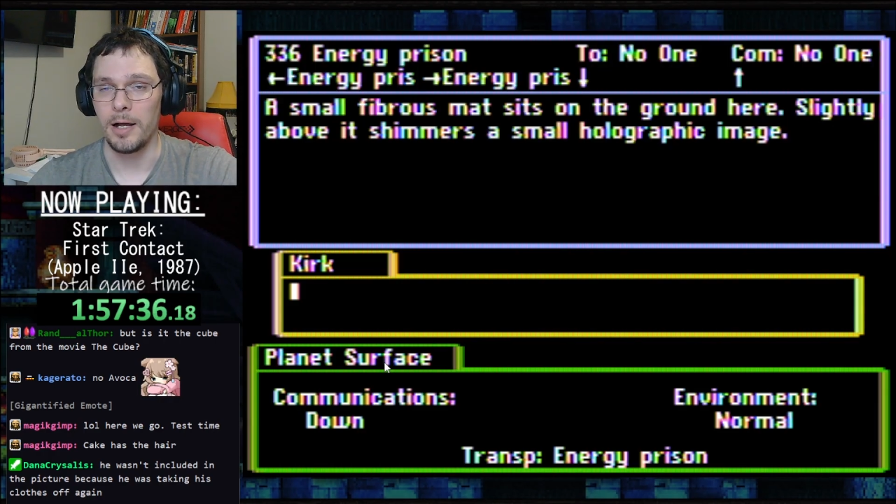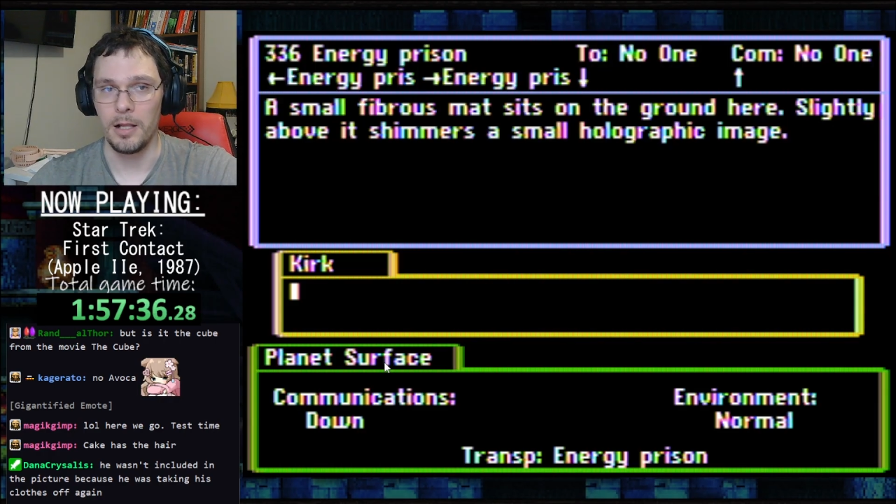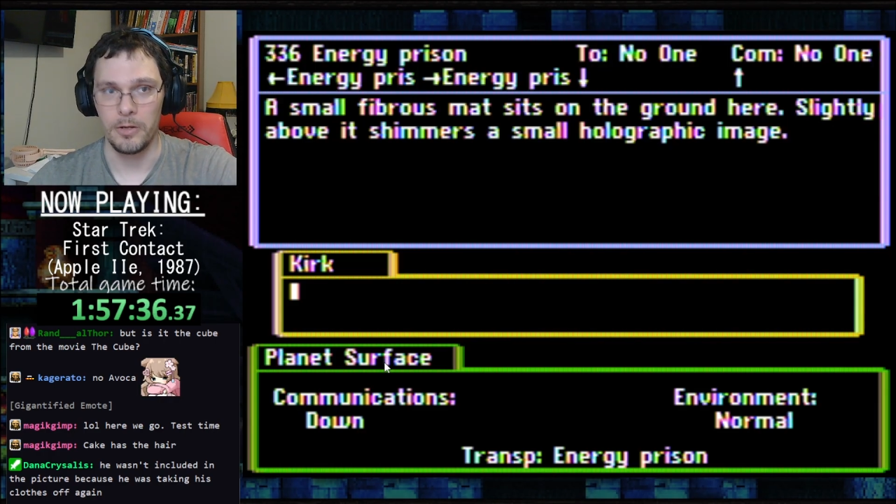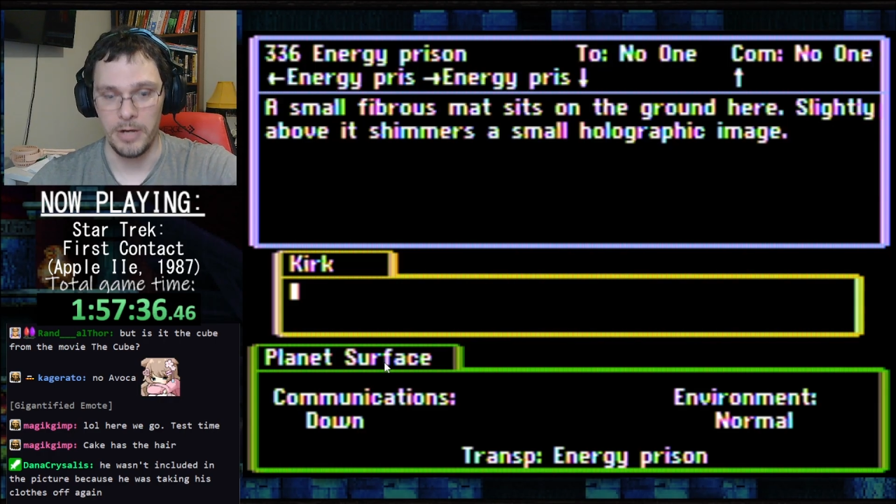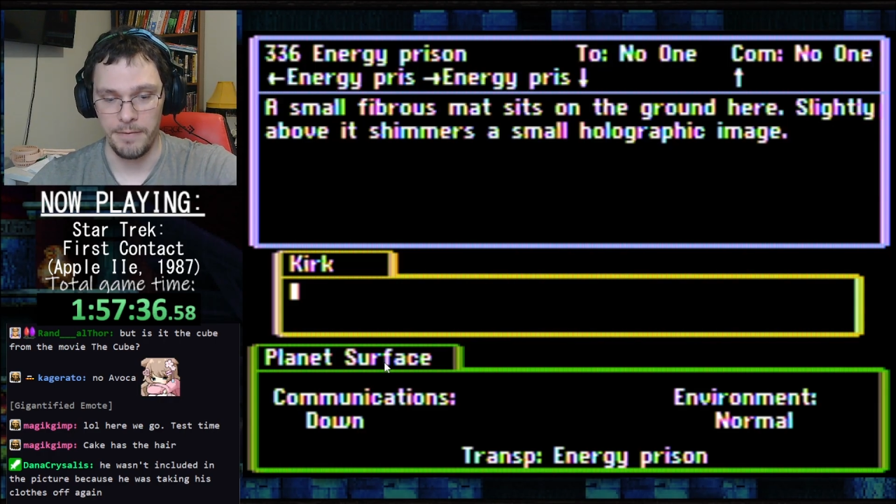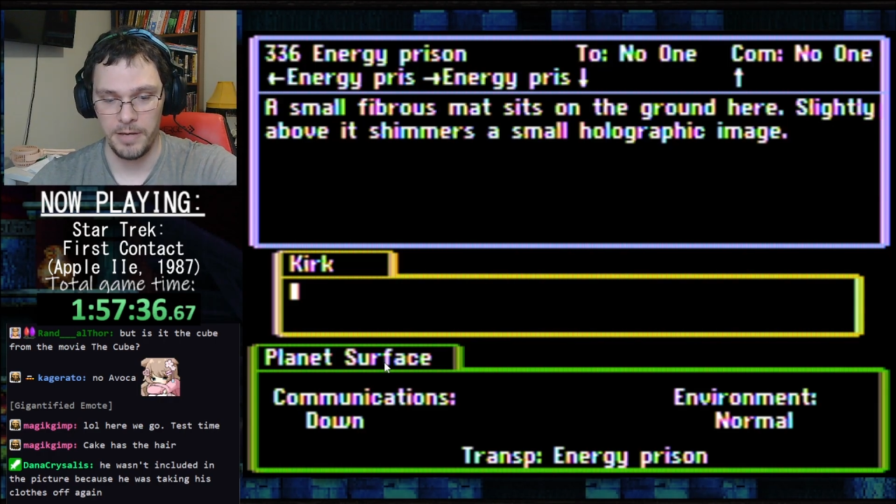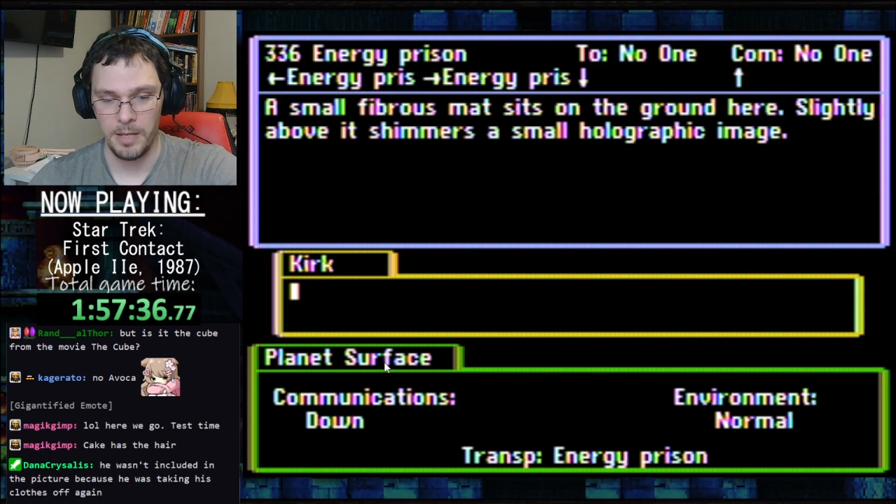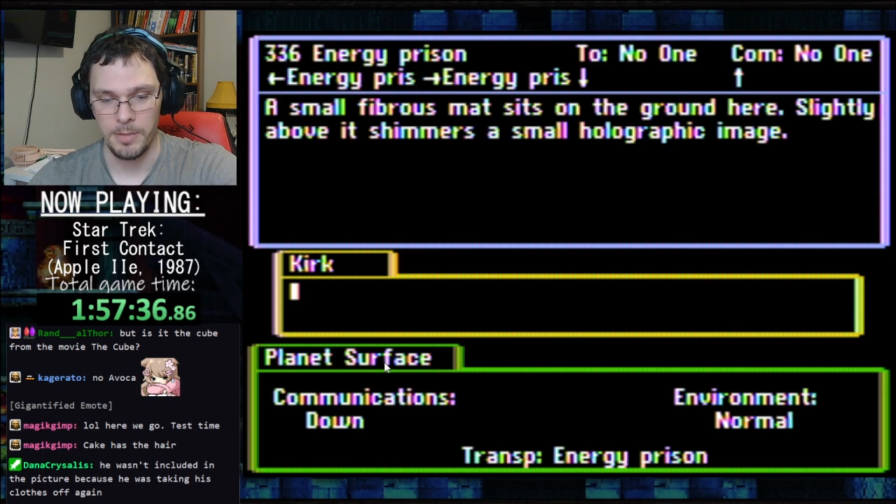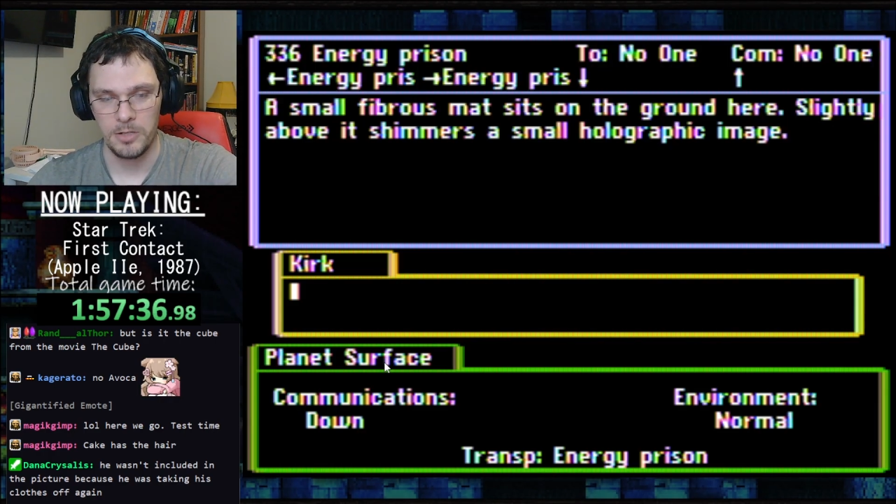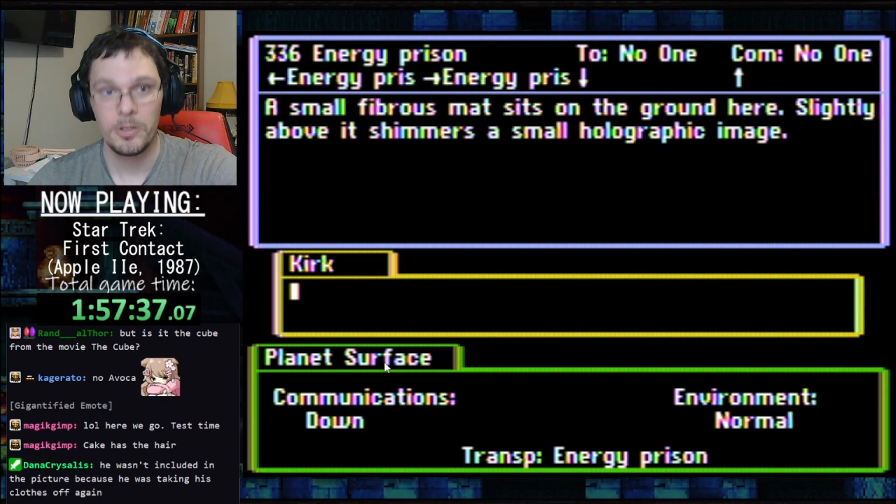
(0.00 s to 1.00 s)
holographic
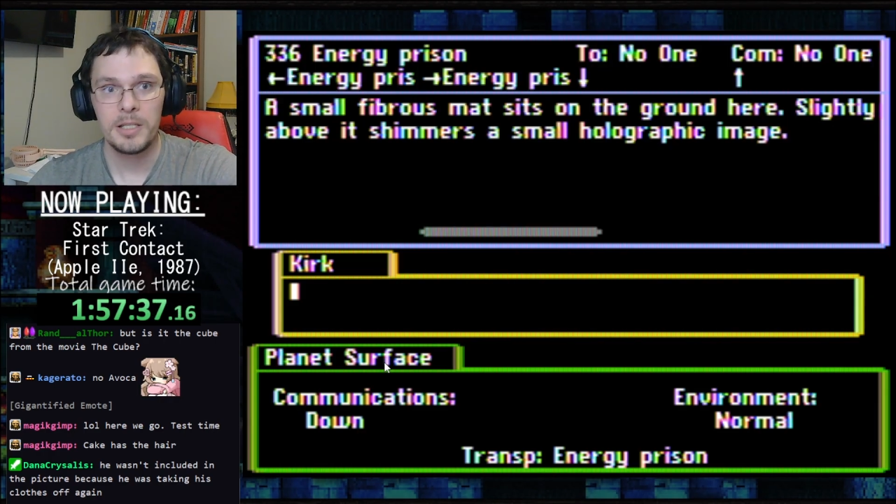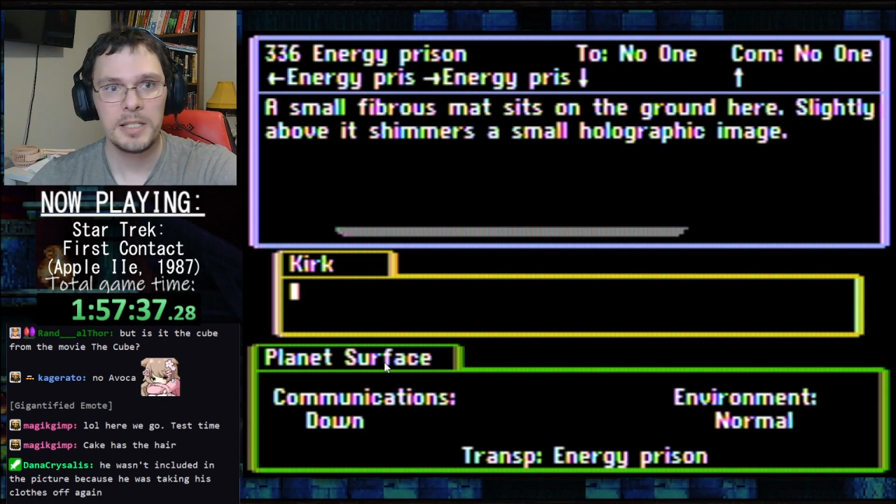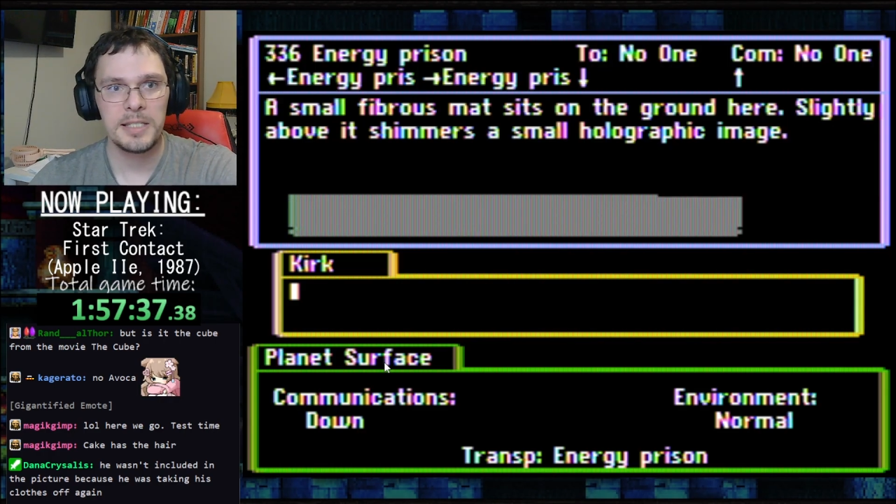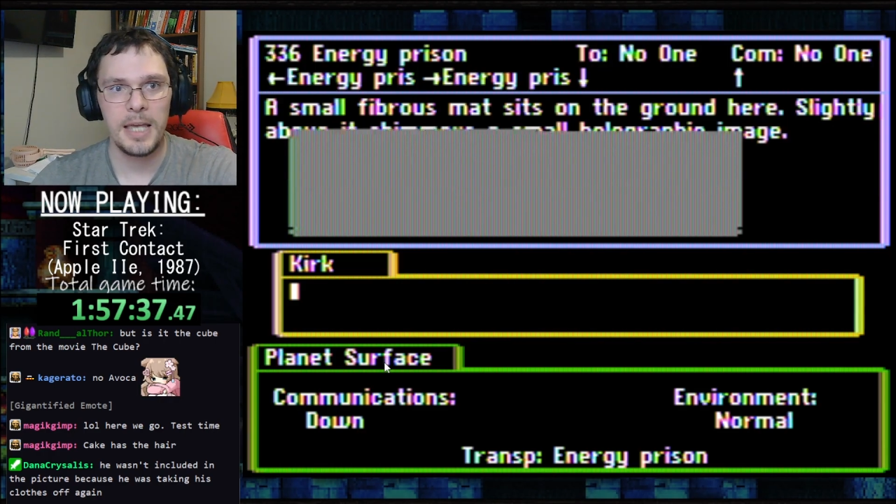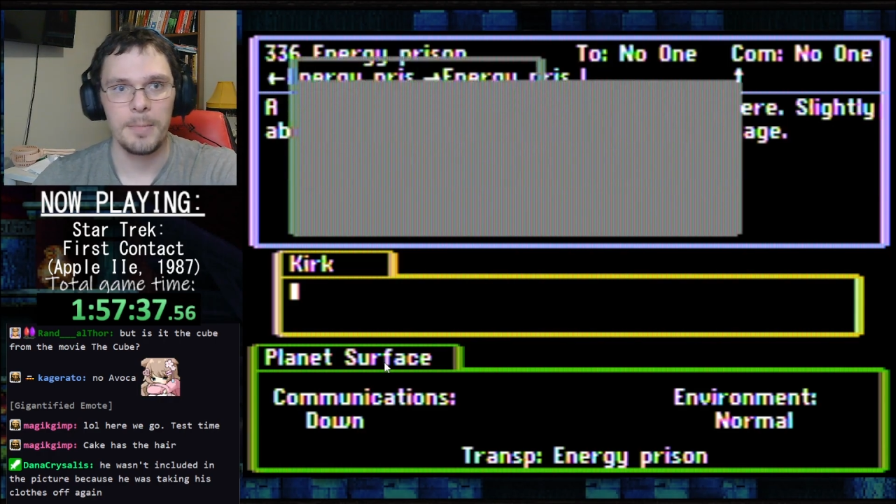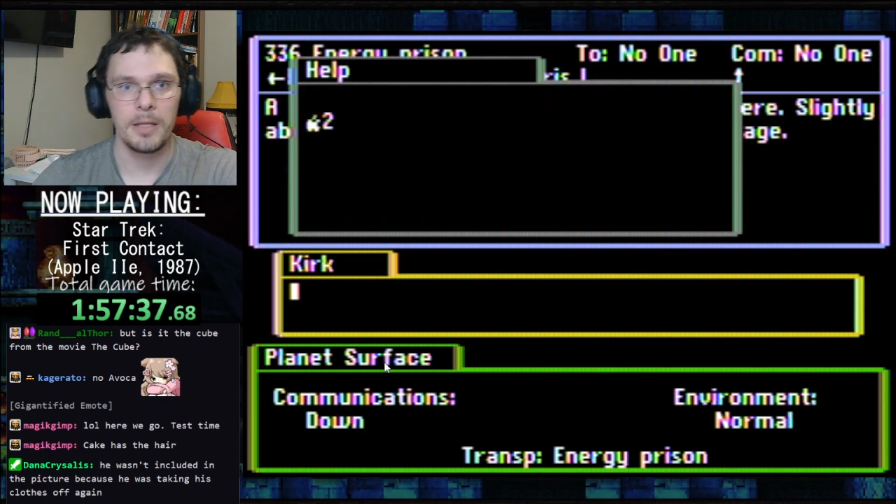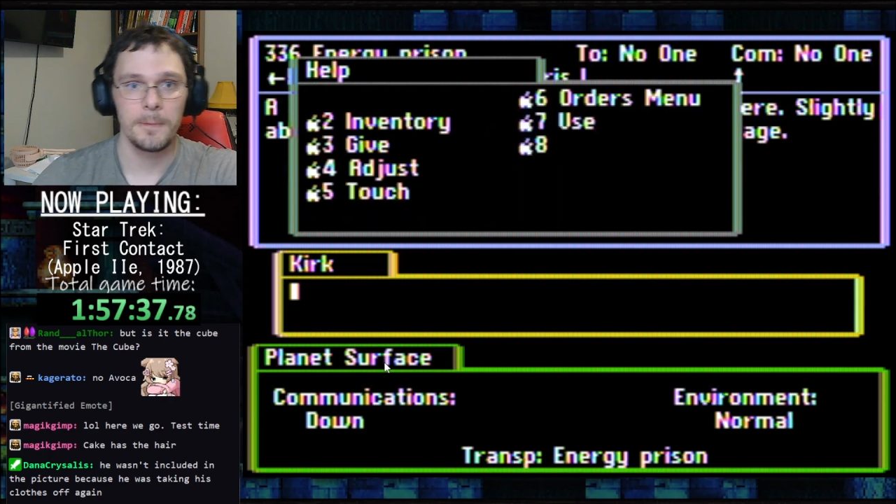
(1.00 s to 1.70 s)
image. Well, let's examine.